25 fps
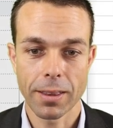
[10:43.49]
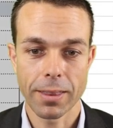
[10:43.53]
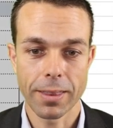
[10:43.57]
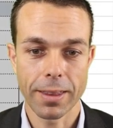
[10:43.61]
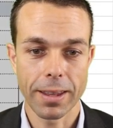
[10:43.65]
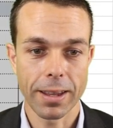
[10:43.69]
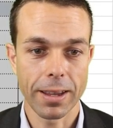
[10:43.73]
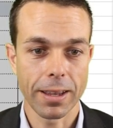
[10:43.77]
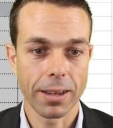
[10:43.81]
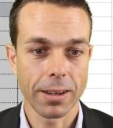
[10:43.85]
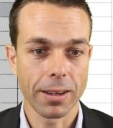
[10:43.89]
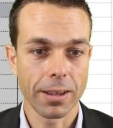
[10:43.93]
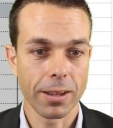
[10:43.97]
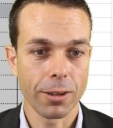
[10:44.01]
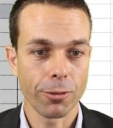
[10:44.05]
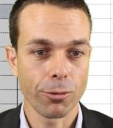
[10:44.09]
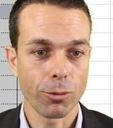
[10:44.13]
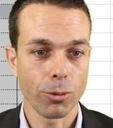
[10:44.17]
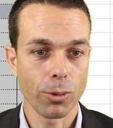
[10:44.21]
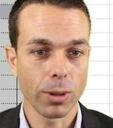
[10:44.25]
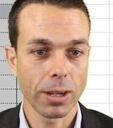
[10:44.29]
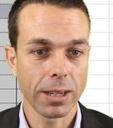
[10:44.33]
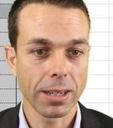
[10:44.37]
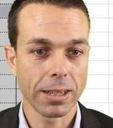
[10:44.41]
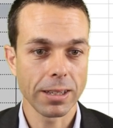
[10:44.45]
then
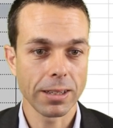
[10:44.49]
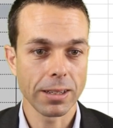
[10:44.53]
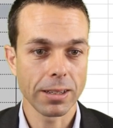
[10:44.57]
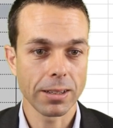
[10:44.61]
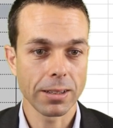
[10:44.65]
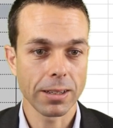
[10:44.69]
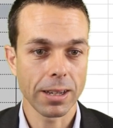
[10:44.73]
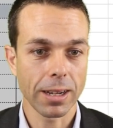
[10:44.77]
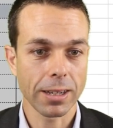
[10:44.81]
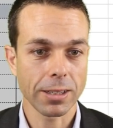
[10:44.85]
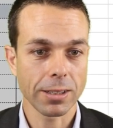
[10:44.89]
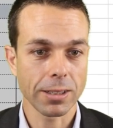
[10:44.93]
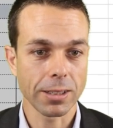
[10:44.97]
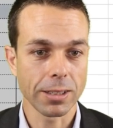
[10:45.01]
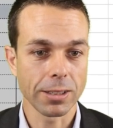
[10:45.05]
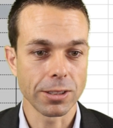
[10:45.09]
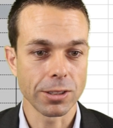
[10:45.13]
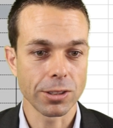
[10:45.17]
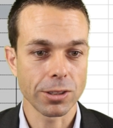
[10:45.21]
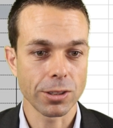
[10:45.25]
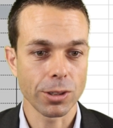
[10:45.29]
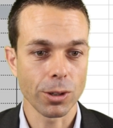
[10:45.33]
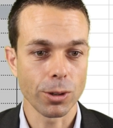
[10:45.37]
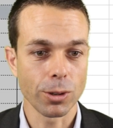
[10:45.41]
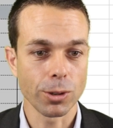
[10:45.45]
if we actually
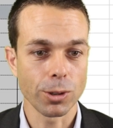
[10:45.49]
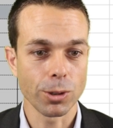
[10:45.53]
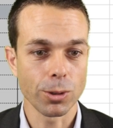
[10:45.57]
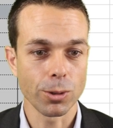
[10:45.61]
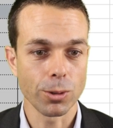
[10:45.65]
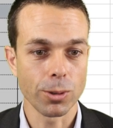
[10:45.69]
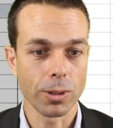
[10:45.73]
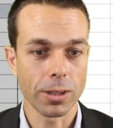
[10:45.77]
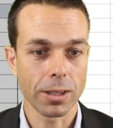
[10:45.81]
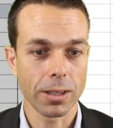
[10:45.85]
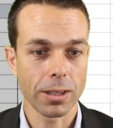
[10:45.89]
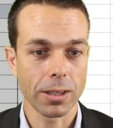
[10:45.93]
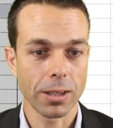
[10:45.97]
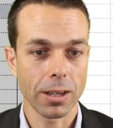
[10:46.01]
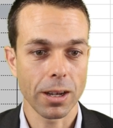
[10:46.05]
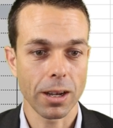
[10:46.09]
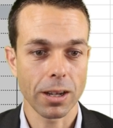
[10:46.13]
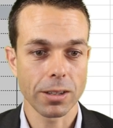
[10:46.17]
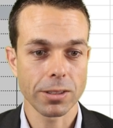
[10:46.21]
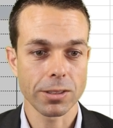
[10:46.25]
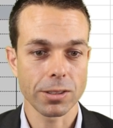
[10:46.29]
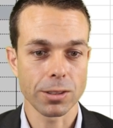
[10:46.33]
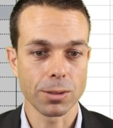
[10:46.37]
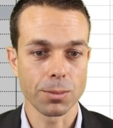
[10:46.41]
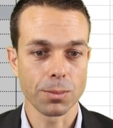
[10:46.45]
just go to a
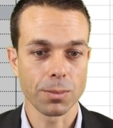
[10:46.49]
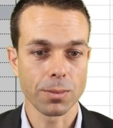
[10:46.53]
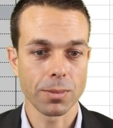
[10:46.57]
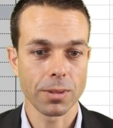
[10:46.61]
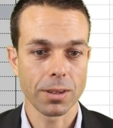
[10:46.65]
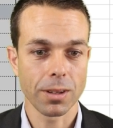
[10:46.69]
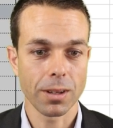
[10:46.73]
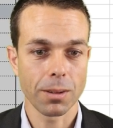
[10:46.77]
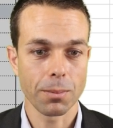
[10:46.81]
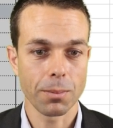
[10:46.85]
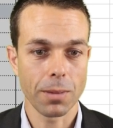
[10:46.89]
custom,